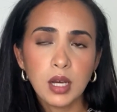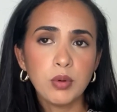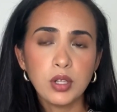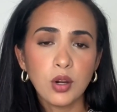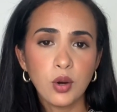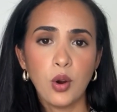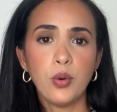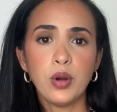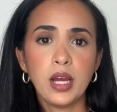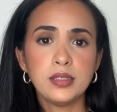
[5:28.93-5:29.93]
I will not
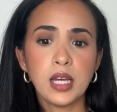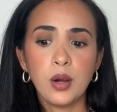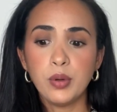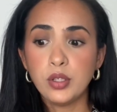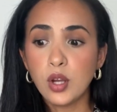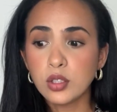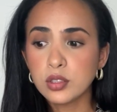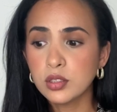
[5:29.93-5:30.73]
go, and I will not